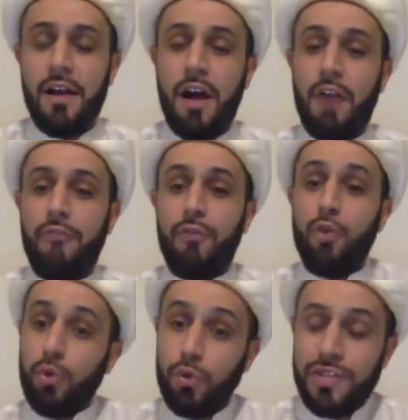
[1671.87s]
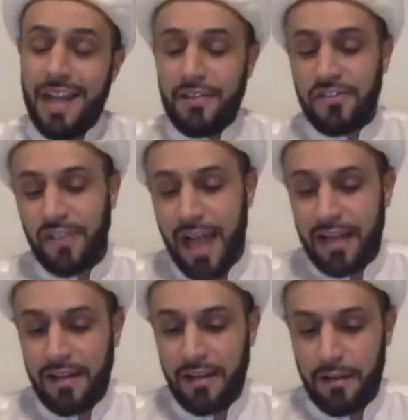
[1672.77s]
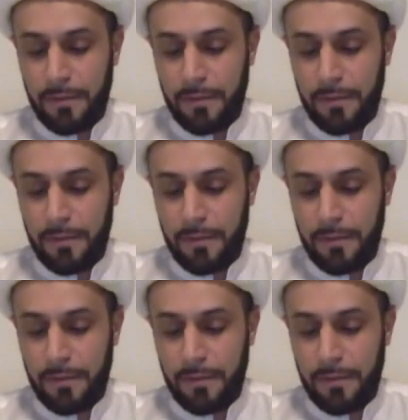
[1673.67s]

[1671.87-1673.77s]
of Hud and Saleh.